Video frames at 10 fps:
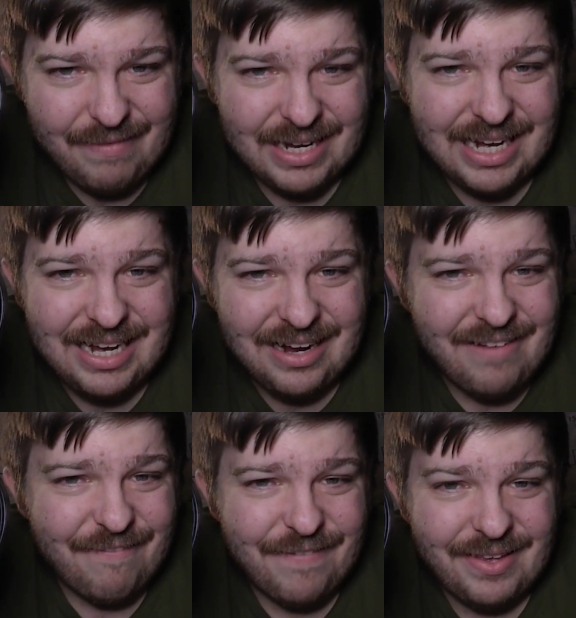have a
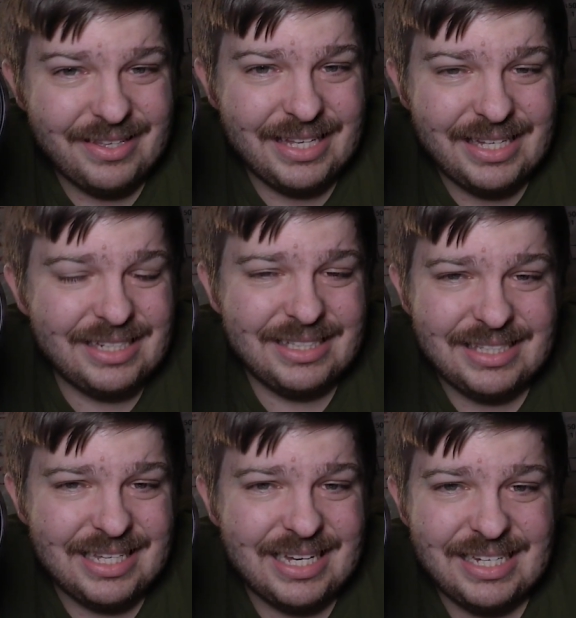gut
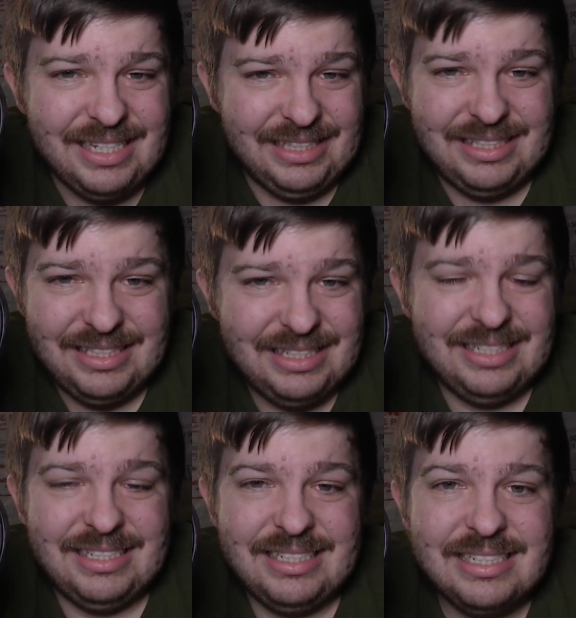feeling that
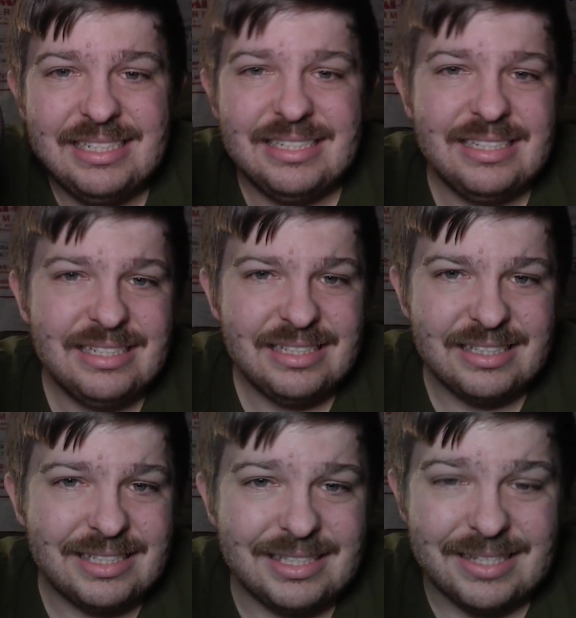
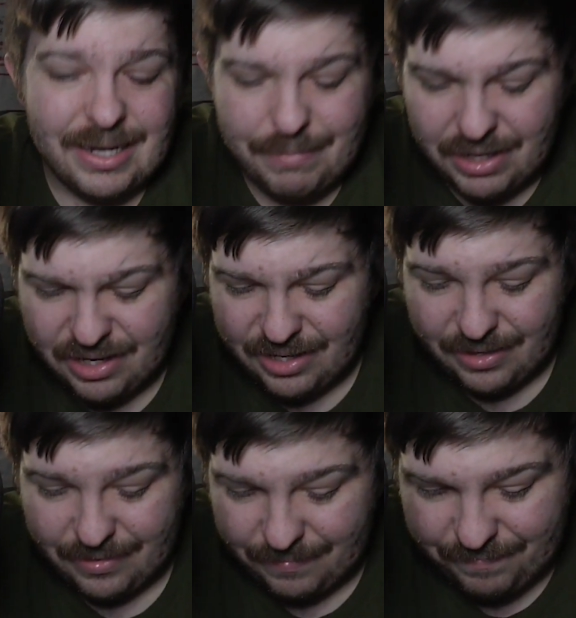this is going to
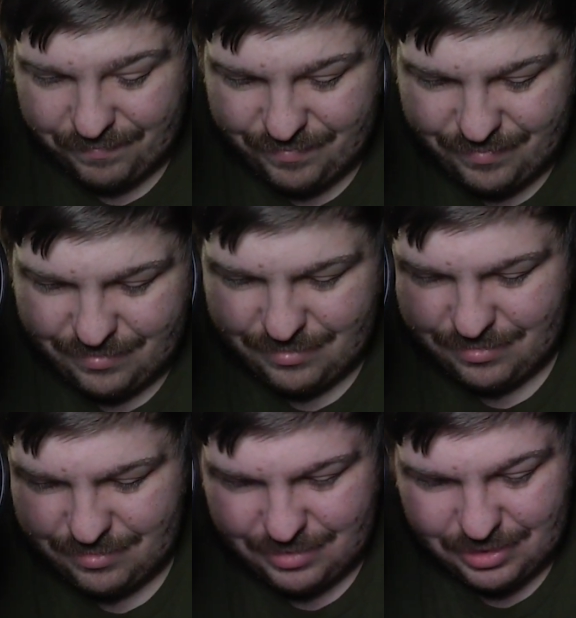be
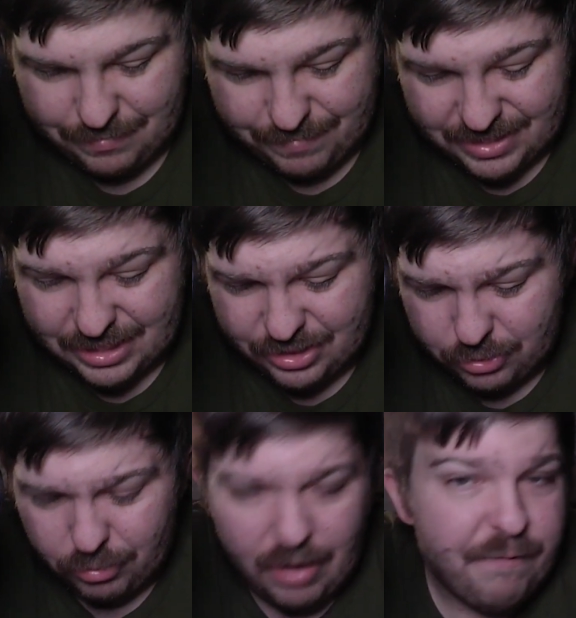a
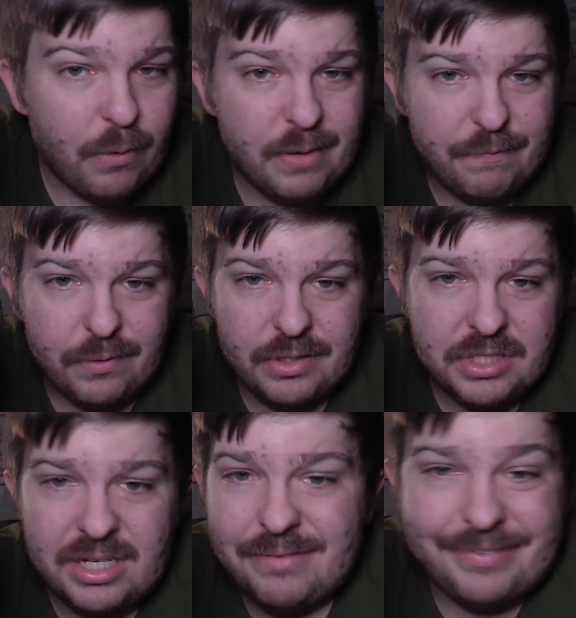potential rough one for the
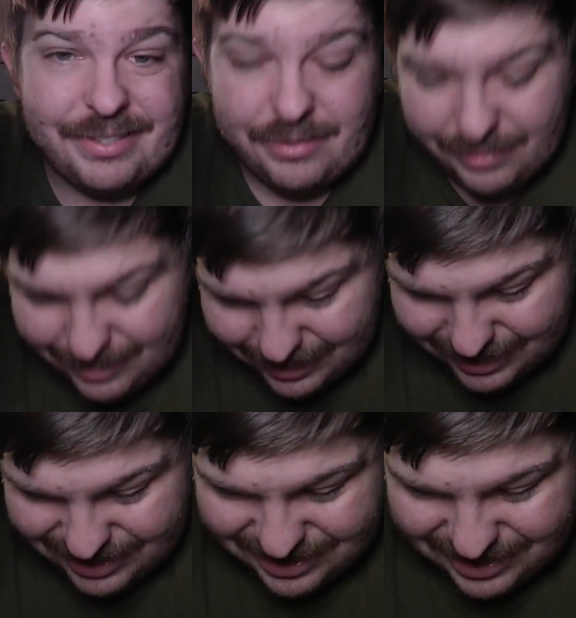Chiefs.
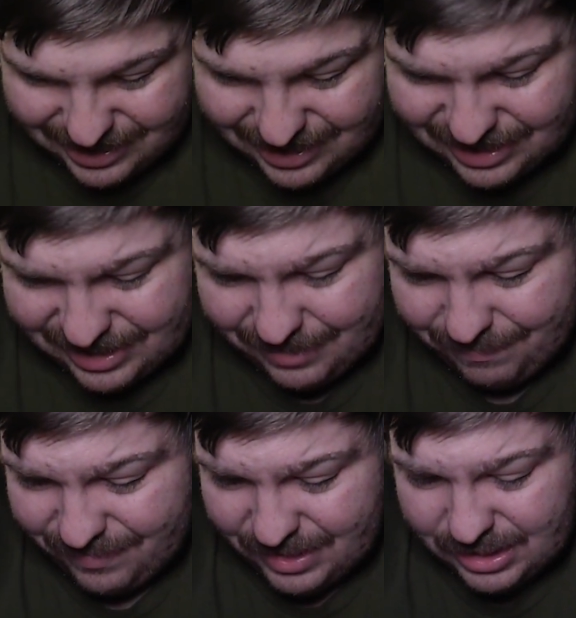
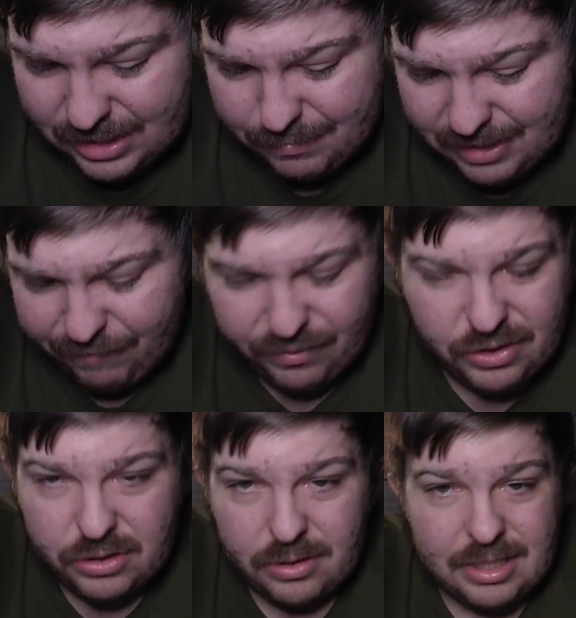Um, the team
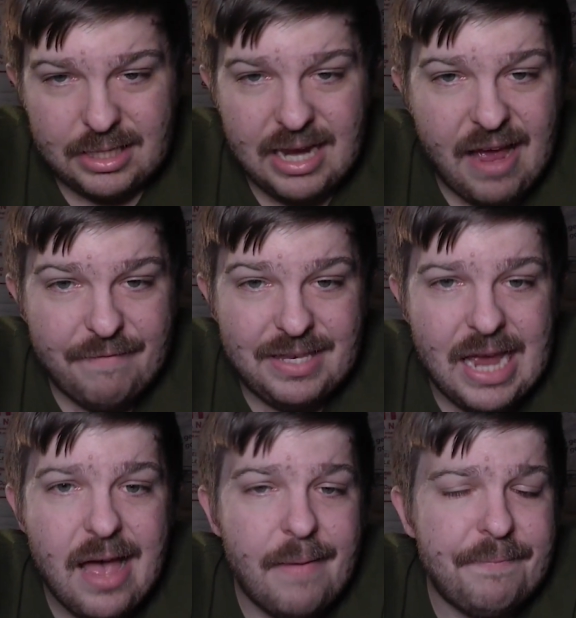definitely showed that they have
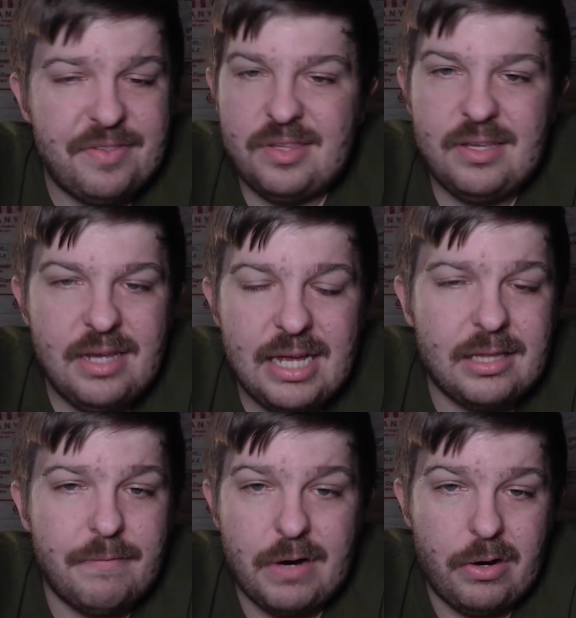depth
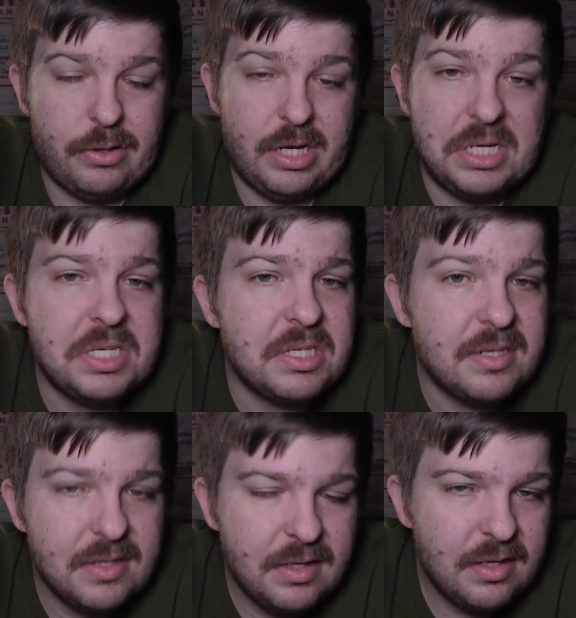at the very
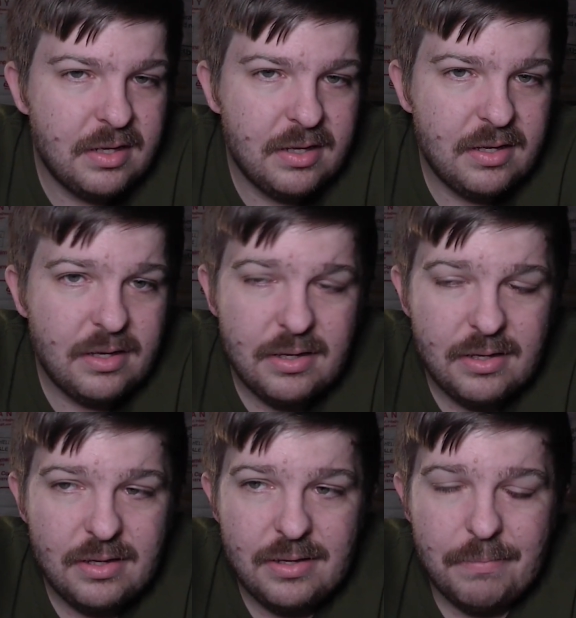least,
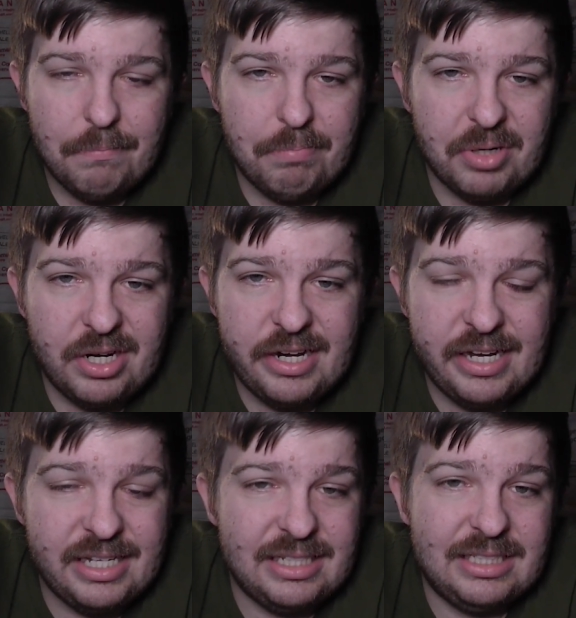
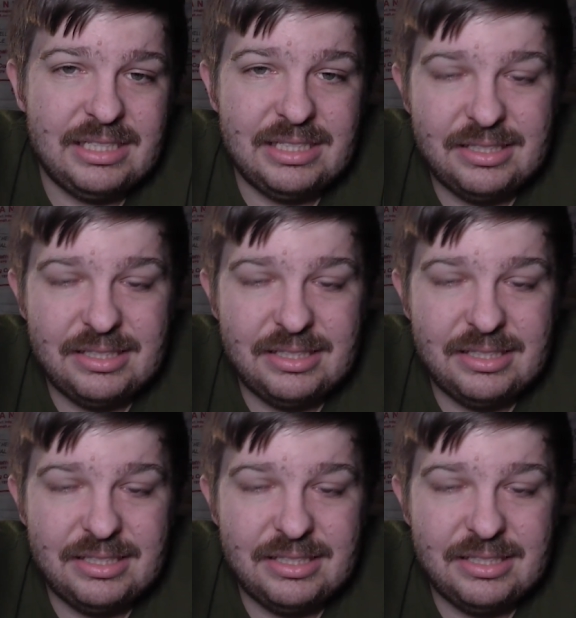but